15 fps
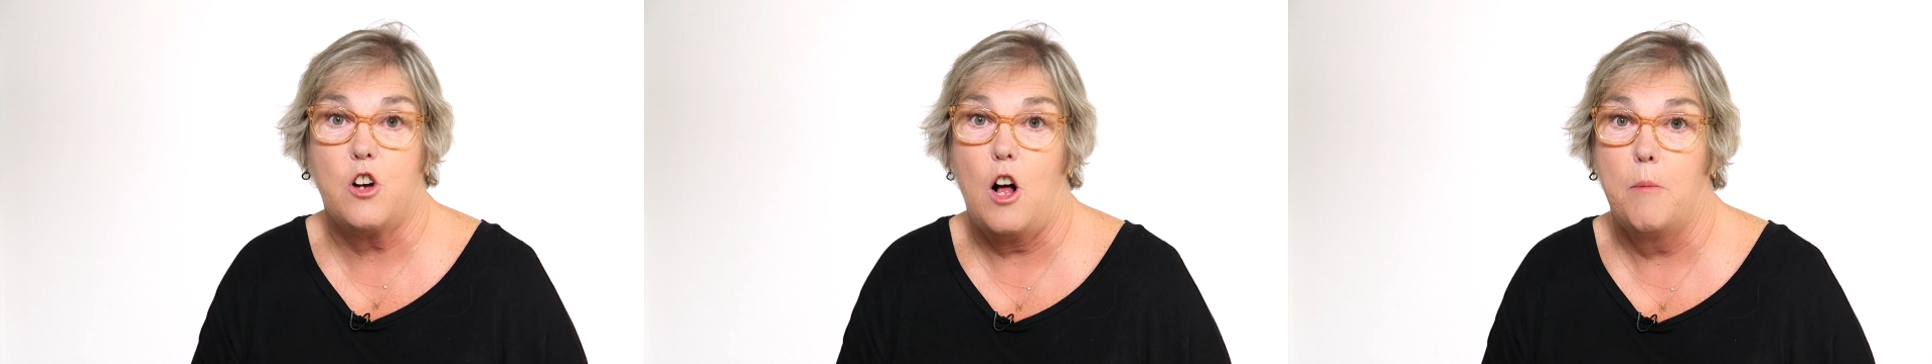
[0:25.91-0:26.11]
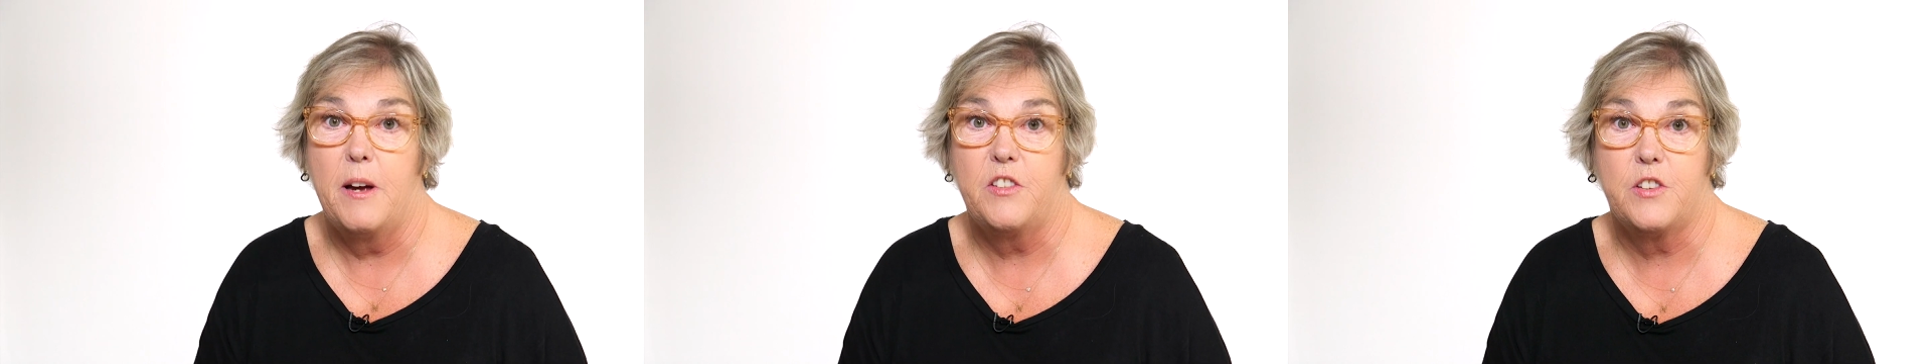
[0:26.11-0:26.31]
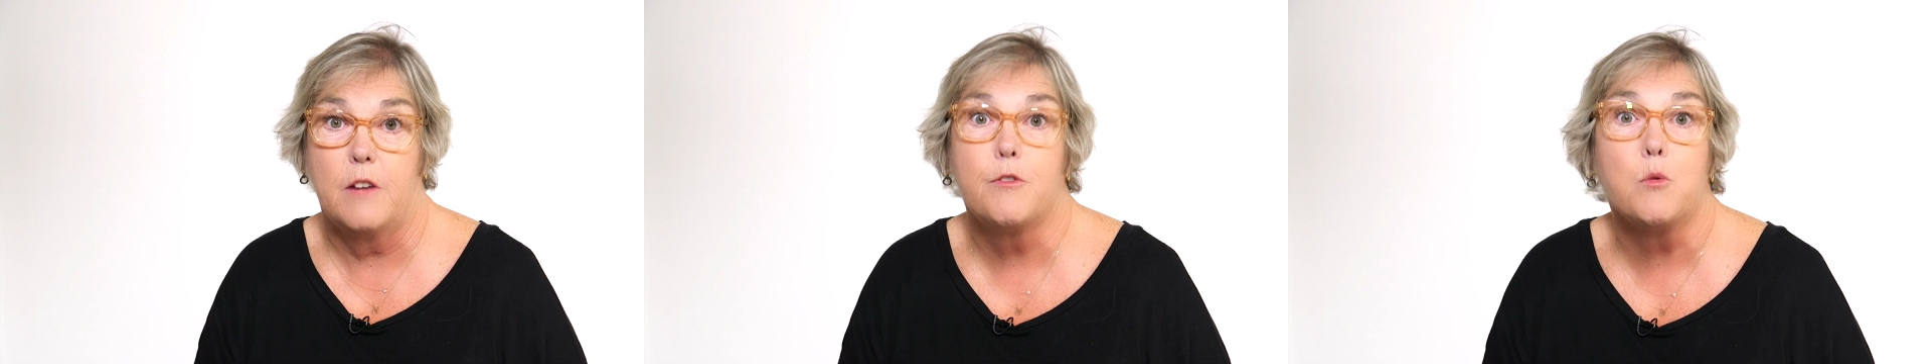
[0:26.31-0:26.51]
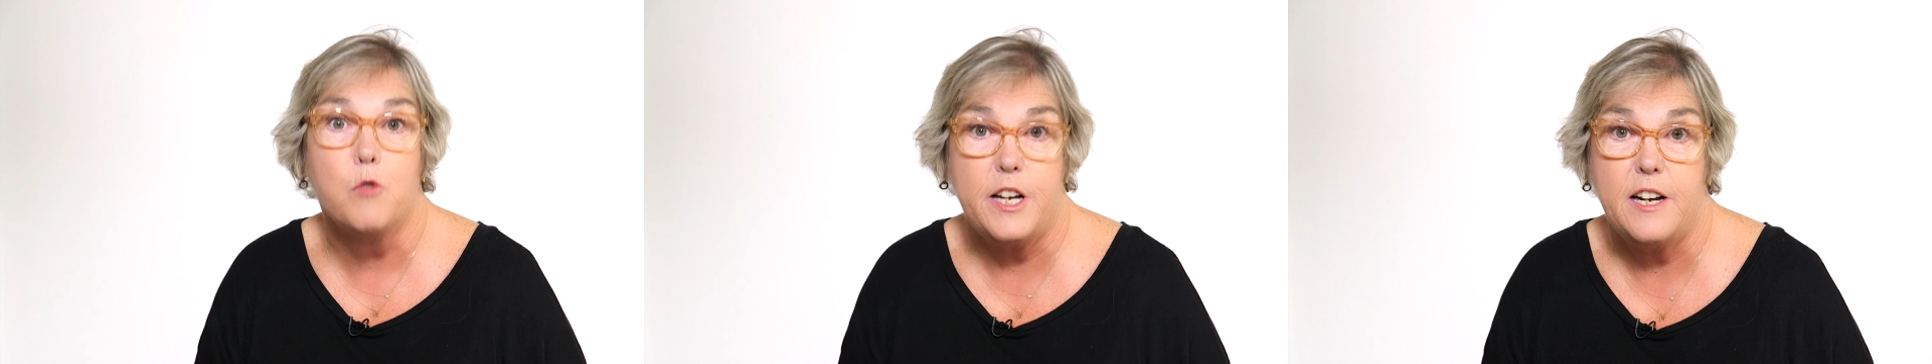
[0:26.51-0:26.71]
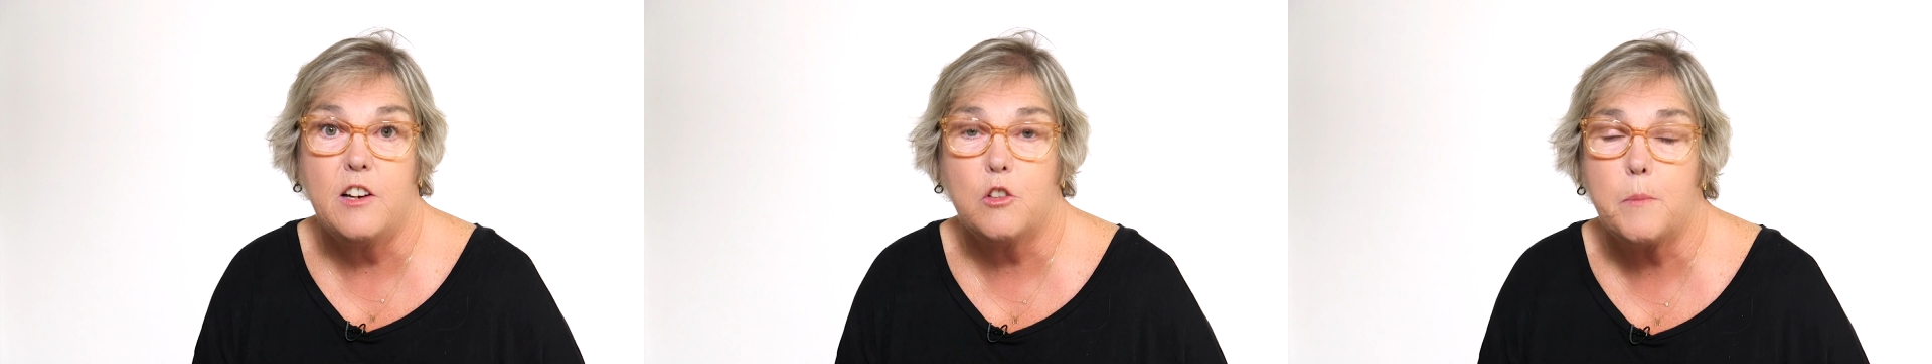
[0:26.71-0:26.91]
call myself a
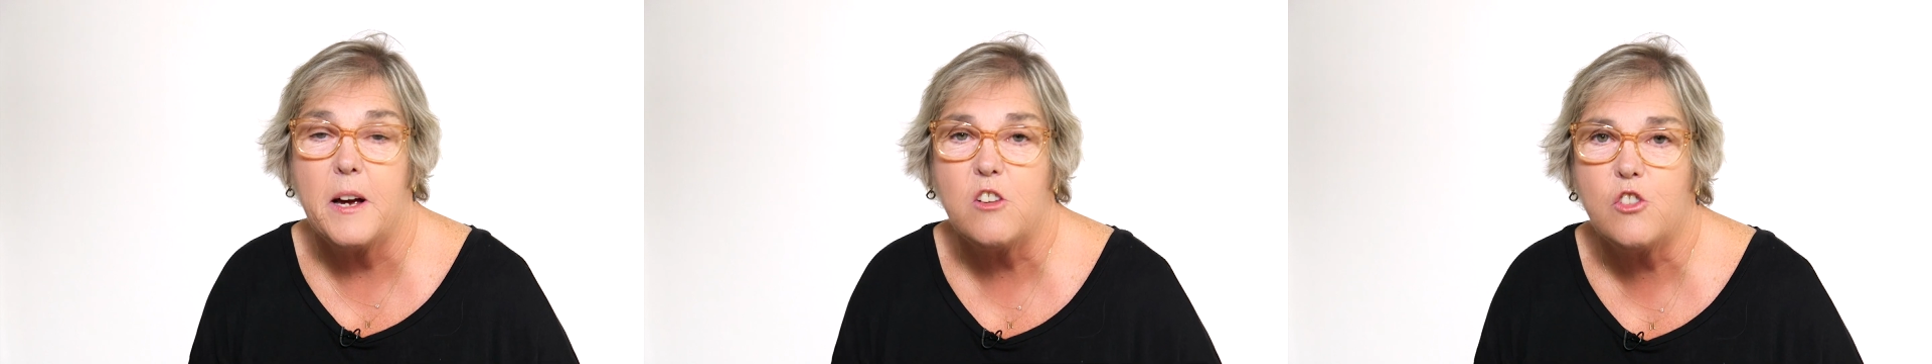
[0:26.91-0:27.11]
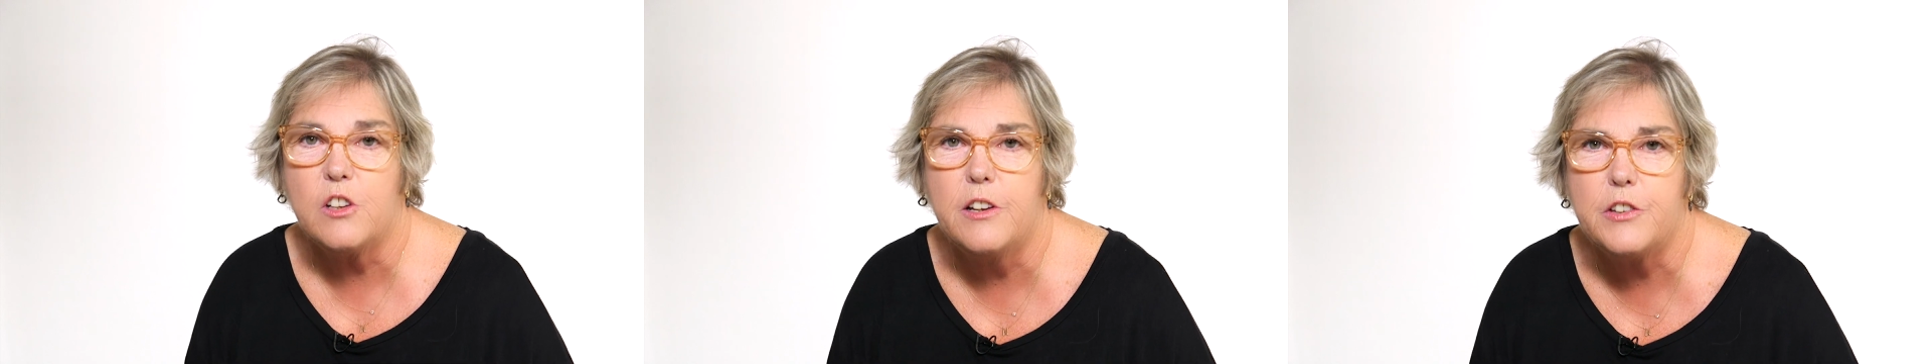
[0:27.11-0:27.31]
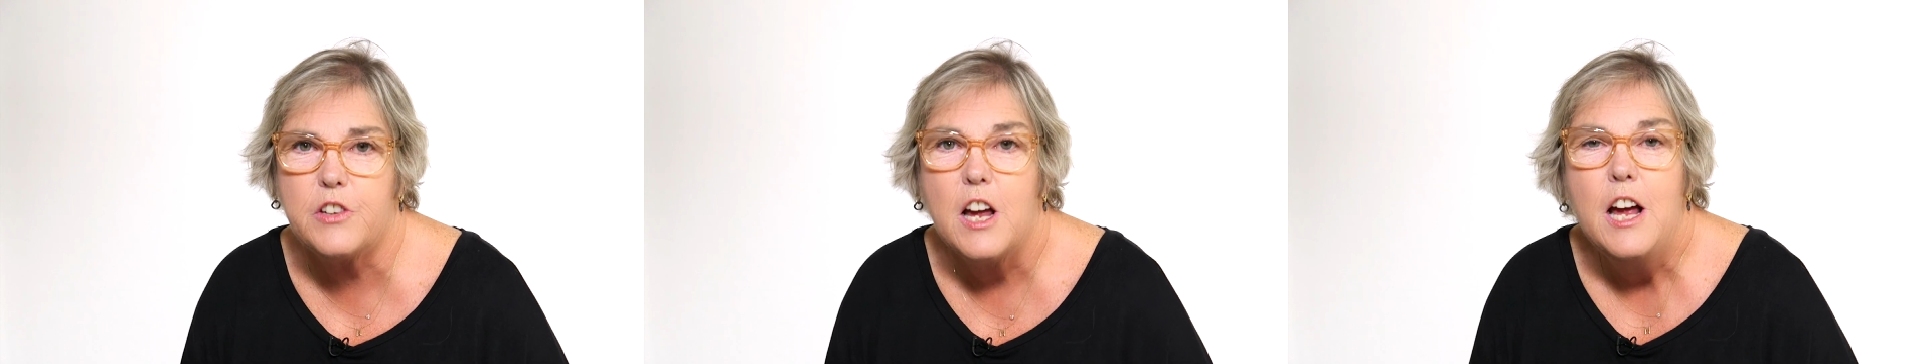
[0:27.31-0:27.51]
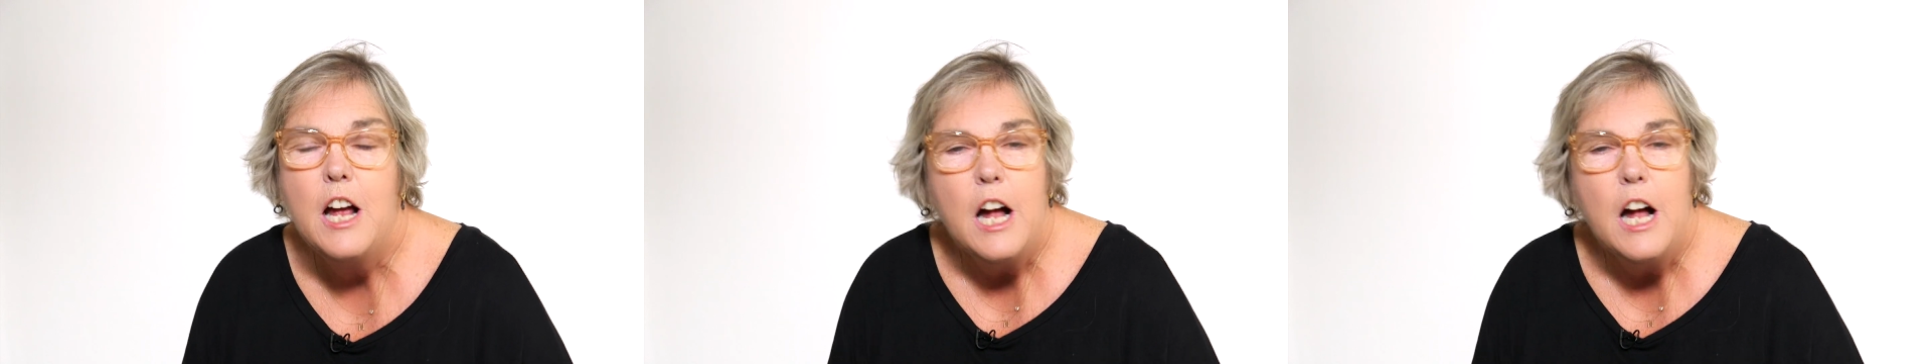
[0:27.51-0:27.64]
reading specialist,